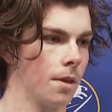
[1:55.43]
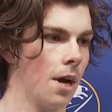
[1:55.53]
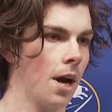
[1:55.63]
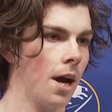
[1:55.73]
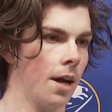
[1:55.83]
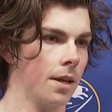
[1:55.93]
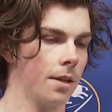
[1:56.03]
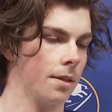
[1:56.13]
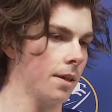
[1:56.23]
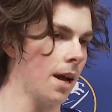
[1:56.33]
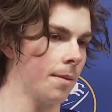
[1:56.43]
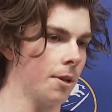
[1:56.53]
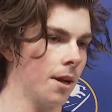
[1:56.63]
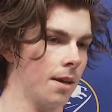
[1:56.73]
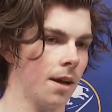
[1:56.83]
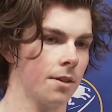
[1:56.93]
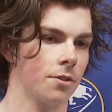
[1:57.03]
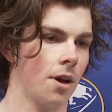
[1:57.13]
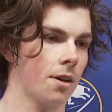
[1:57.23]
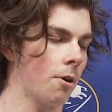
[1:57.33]
I
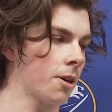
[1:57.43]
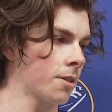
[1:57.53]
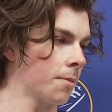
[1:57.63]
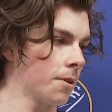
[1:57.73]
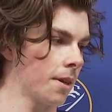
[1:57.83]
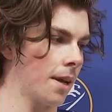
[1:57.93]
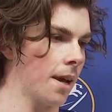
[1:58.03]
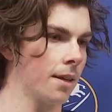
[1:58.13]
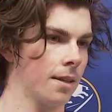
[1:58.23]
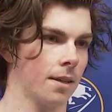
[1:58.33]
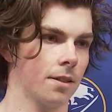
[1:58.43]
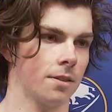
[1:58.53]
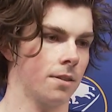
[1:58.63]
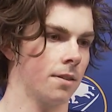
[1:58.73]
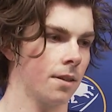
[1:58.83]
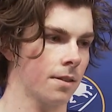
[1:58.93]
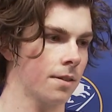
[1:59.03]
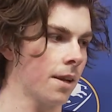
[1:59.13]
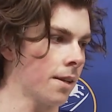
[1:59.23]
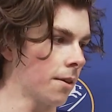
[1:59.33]
tried to watch as much as I can. I think it's an
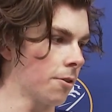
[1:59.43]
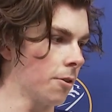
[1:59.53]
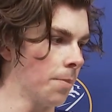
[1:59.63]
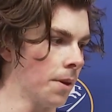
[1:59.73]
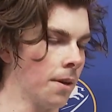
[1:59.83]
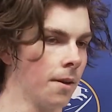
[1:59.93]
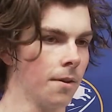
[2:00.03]
exciting young group and